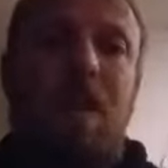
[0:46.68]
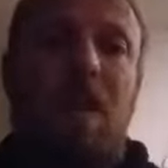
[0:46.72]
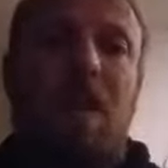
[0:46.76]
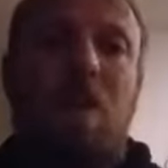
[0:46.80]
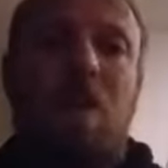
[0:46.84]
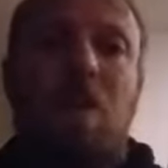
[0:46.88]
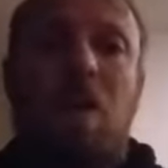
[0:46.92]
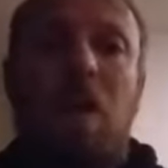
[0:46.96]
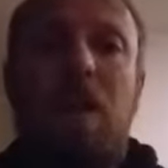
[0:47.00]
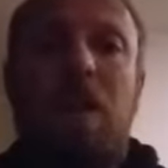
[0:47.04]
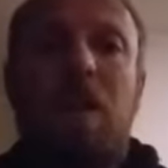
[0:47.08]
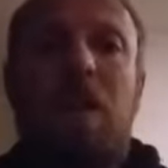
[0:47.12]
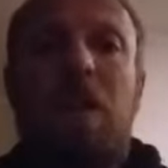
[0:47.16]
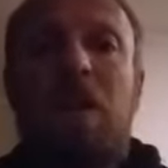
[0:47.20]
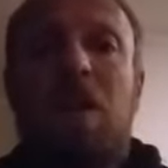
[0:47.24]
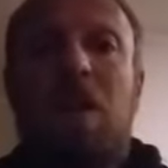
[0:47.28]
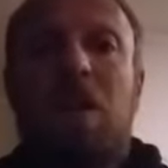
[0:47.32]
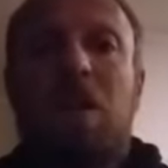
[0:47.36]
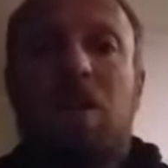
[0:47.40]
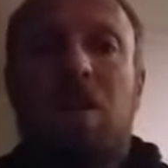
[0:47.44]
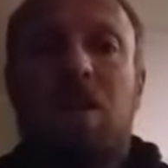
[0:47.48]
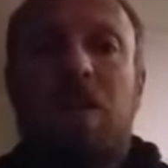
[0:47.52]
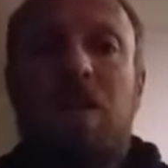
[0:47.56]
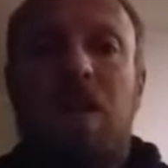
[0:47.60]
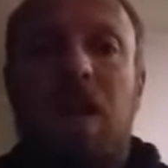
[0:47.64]
quite a
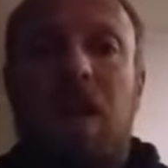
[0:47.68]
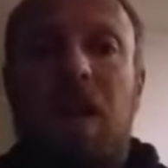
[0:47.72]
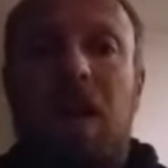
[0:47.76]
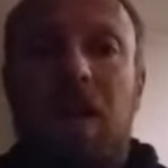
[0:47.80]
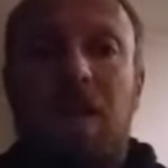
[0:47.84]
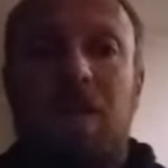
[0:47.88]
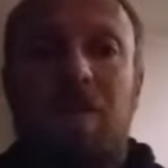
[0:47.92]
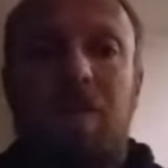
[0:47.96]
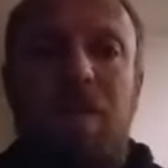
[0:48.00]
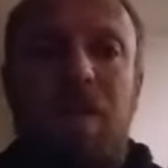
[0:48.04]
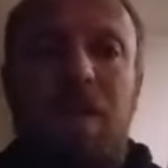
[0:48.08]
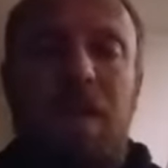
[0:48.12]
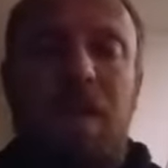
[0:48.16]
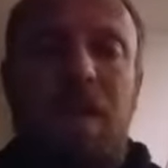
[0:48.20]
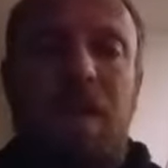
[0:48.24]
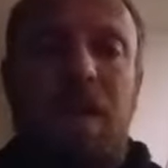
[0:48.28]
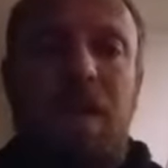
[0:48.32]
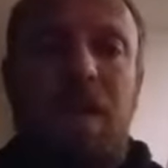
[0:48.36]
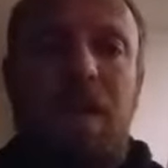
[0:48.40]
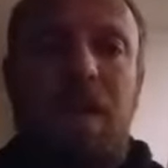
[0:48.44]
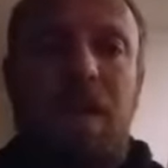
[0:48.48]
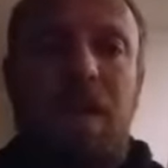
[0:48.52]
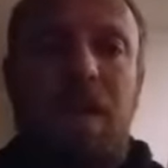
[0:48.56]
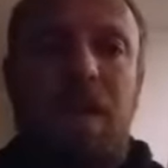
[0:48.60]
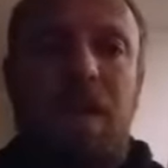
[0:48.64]
long time
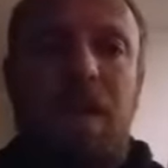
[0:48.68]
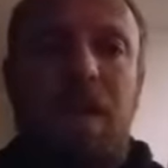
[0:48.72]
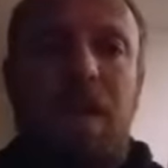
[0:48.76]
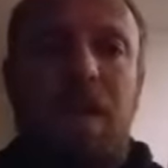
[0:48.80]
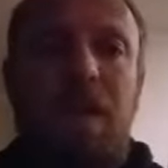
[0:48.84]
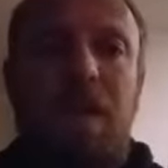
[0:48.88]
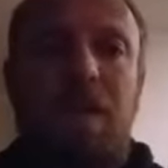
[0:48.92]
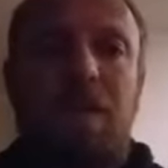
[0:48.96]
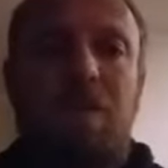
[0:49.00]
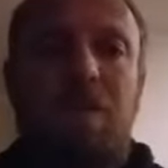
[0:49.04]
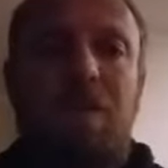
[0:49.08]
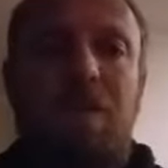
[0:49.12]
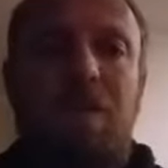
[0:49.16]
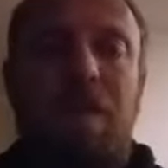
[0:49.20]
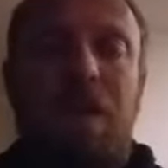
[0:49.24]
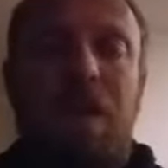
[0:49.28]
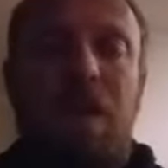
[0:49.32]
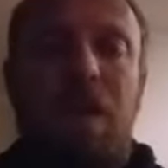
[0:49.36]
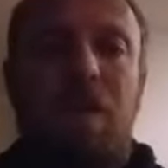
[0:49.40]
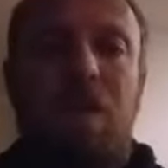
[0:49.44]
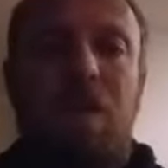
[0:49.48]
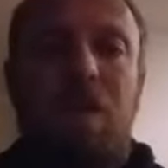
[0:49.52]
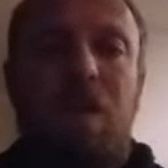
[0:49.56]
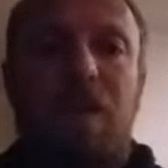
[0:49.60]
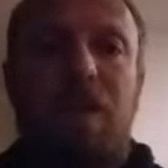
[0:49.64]

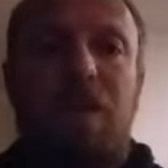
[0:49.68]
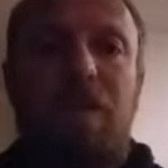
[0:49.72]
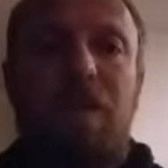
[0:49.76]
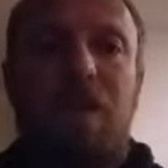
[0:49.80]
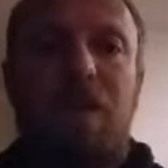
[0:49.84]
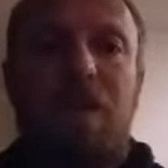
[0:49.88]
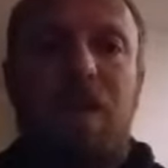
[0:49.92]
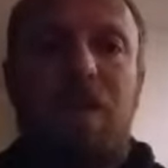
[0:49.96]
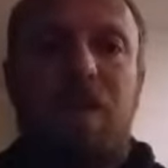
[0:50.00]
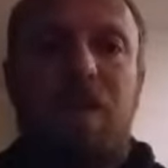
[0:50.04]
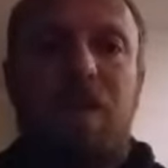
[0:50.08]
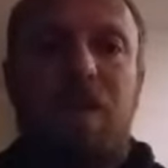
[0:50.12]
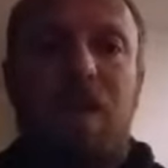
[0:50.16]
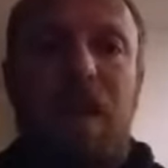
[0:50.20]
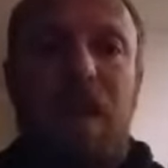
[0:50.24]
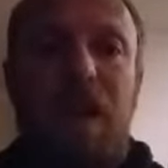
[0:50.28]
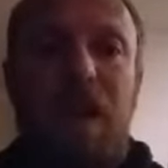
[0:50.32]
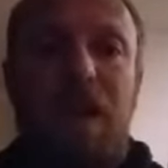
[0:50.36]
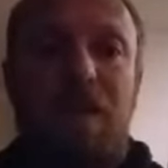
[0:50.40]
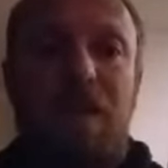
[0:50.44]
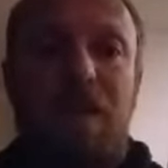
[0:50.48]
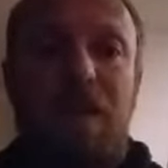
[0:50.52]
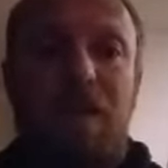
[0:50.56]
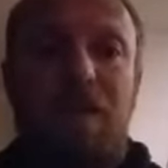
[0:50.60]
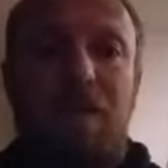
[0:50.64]
in order for you to
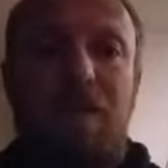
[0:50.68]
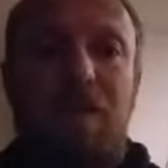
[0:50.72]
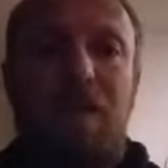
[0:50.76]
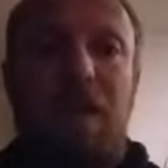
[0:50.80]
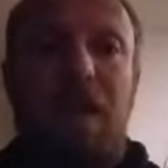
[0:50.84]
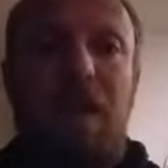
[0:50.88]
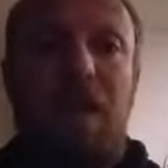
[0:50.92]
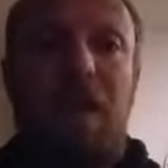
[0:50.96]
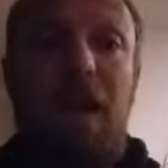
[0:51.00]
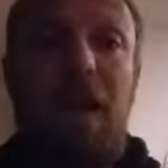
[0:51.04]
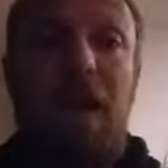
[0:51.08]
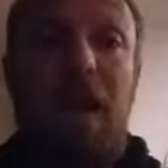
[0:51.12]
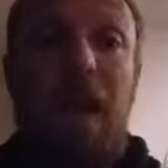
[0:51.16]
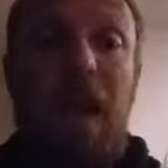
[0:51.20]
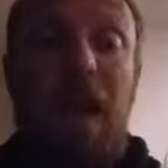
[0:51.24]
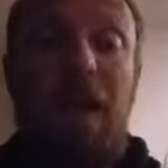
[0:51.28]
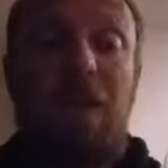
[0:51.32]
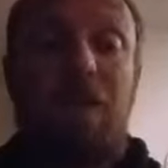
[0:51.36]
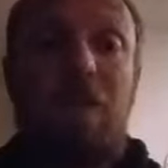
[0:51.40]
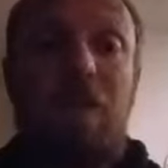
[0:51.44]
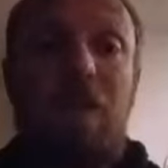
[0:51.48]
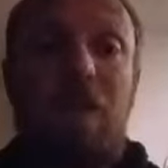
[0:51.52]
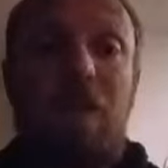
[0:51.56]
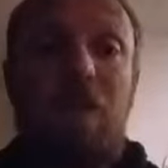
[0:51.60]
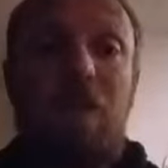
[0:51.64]
actually be
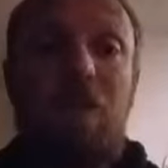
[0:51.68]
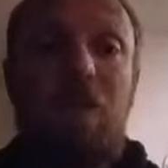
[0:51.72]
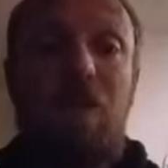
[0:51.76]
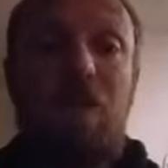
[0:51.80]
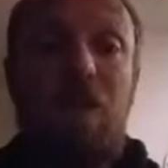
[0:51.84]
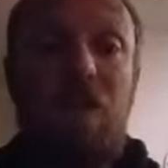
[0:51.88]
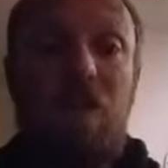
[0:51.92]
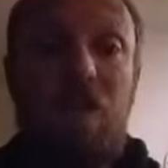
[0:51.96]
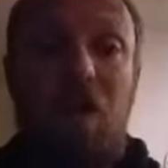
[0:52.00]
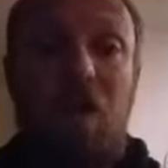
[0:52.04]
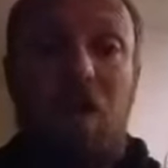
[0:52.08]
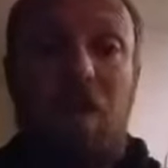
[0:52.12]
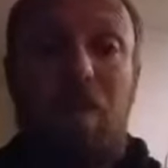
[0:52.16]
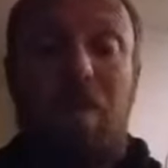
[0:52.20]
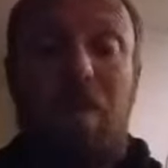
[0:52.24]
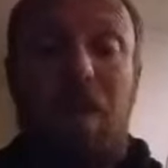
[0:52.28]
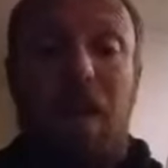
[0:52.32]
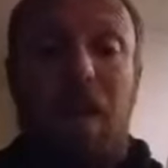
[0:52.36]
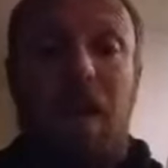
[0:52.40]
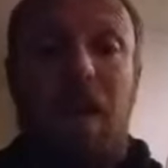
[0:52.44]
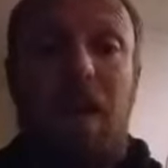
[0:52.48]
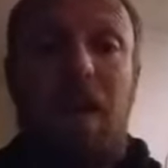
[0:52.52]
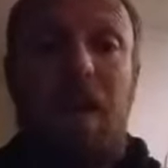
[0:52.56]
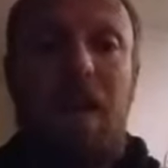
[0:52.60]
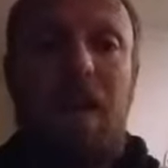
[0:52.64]
able to
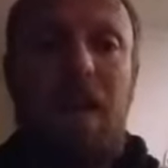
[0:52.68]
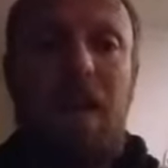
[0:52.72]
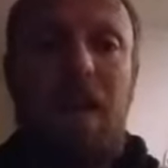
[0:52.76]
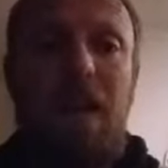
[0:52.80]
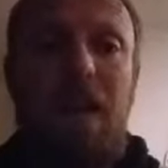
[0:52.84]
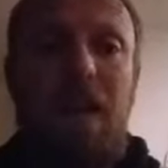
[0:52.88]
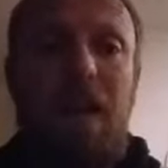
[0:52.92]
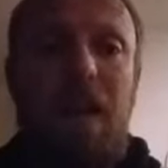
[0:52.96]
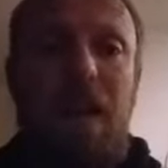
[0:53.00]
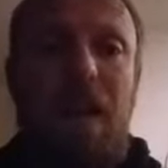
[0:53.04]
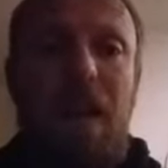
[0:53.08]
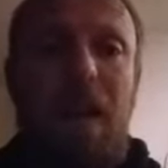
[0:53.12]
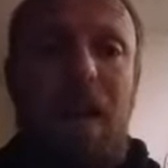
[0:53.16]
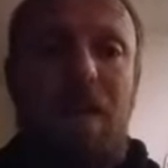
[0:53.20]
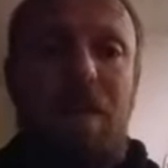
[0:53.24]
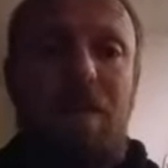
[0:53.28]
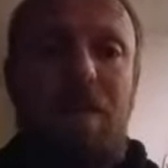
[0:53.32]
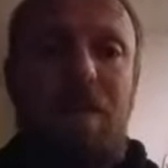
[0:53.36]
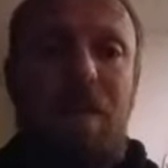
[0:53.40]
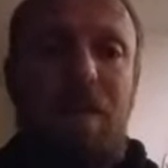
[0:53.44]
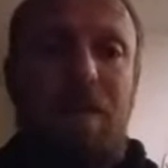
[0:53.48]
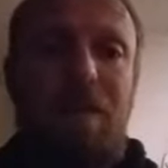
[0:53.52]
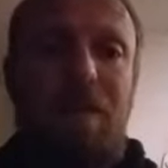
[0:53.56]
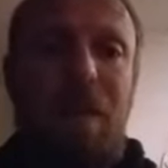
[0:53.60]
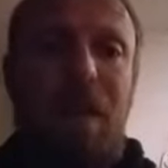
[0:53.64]
stockpile and
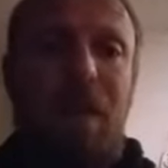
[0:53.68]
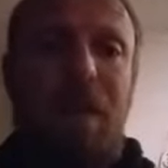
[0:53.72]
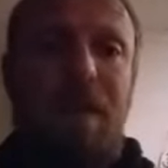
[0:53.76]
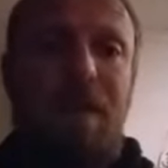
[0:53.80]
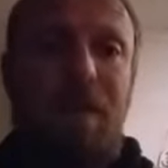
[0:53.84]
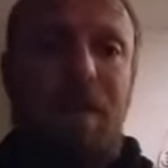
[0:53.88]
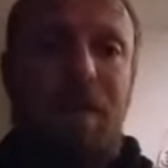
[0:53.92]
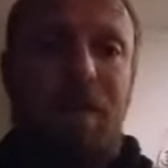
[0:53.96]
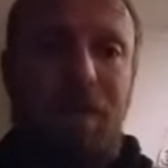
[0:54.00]
prepare